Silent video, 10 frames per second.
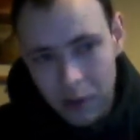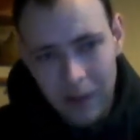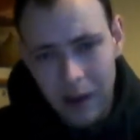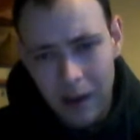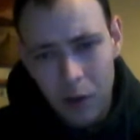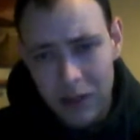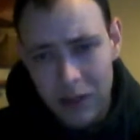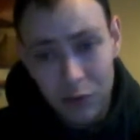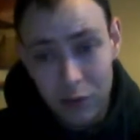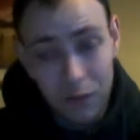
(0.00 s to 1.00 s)
and they always
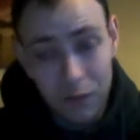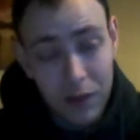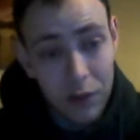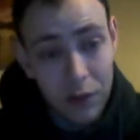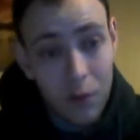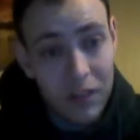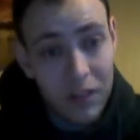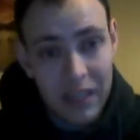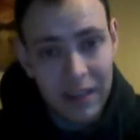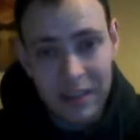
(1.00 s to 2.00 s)
do something new on the
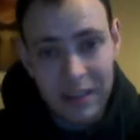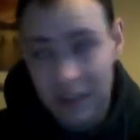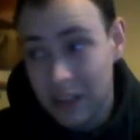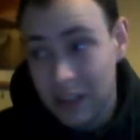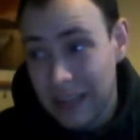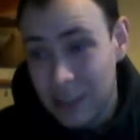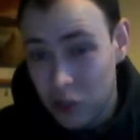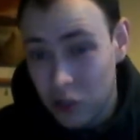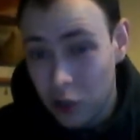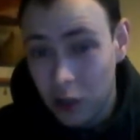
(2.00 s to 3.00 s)
set lists, and they last
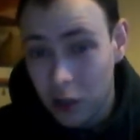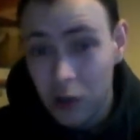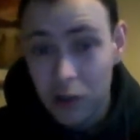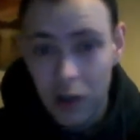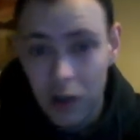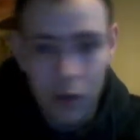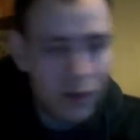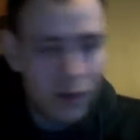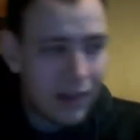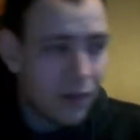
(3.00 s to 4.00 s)
so long when
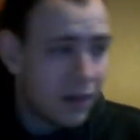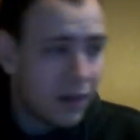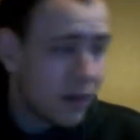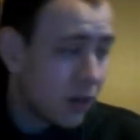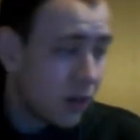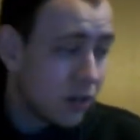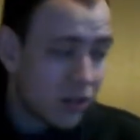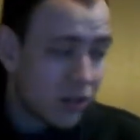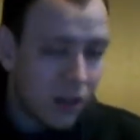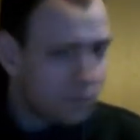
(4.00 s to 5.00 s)
they're live in
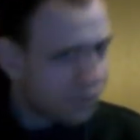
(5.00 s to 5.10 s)
concert.